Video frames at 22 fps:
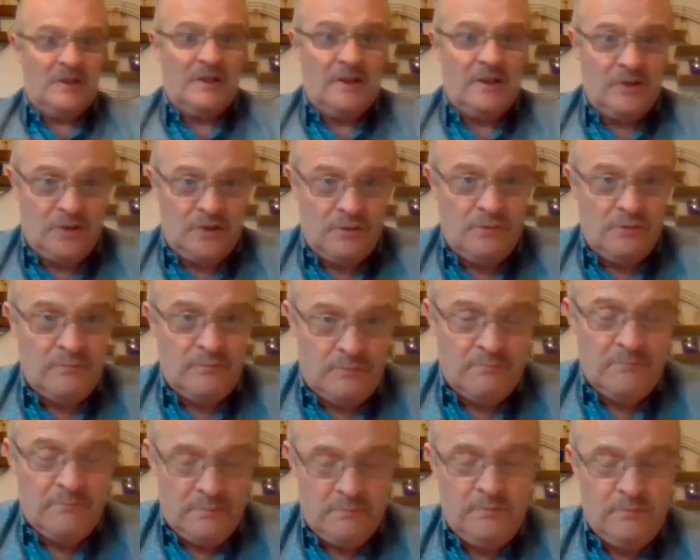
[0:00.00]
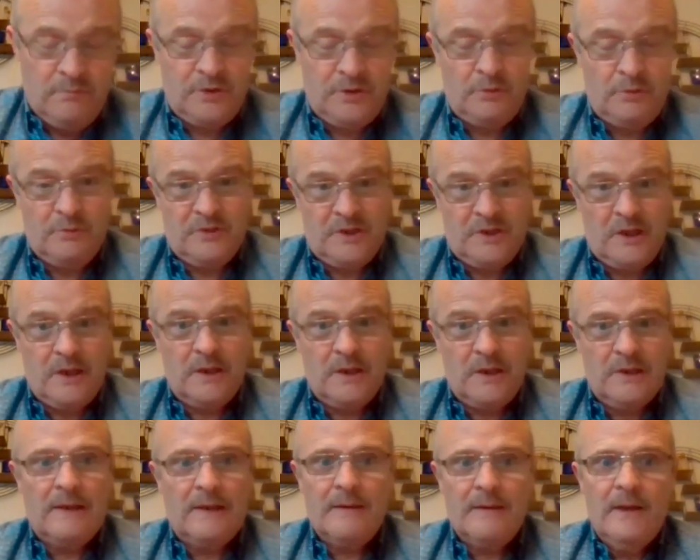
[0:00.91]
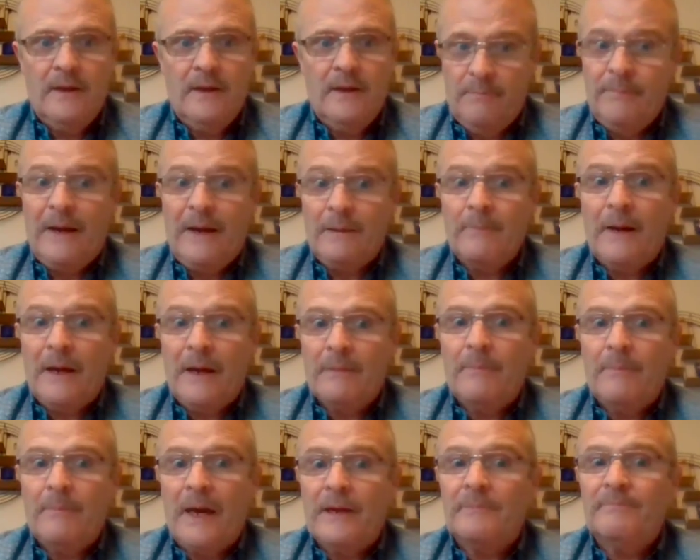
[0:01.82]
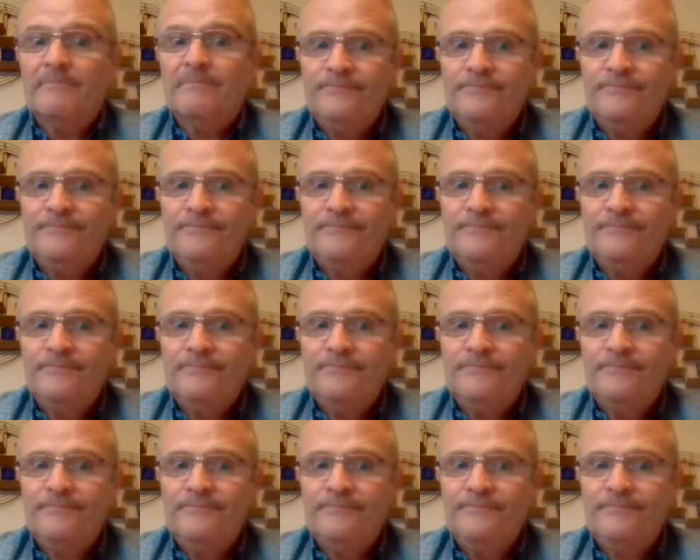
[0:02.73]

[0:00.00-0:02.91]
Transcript: as you what you were saying. Yeah, bang, bang, bang.